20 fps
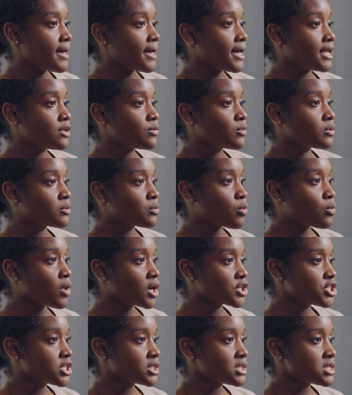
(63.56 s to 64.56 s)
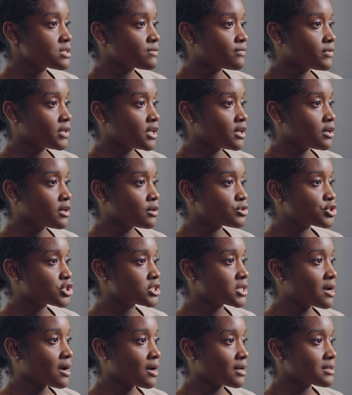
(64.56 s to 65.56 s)
Anyone watching this video
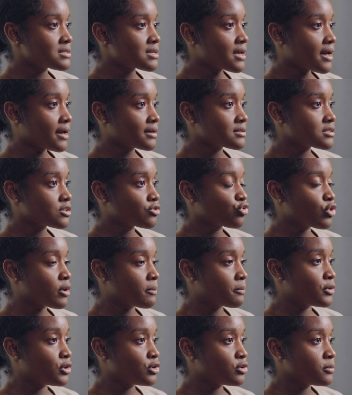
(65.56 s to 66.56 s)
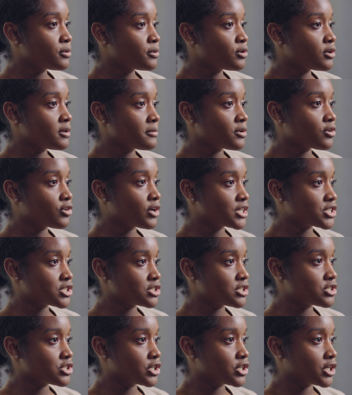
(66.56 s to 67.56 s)
should contact a reputable
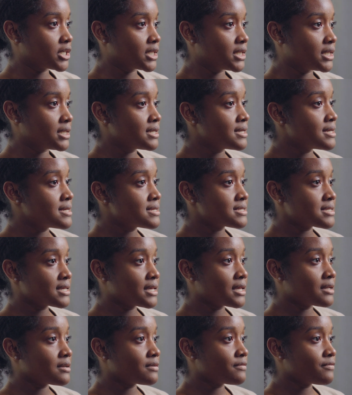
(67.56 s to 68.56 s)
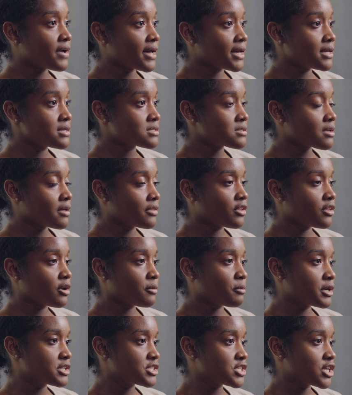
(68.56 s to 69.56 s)
immigration attorney to get advice on their
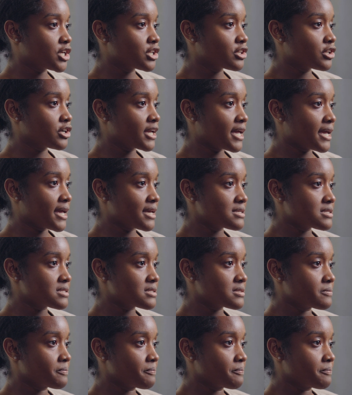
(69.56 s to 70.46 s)
particular case.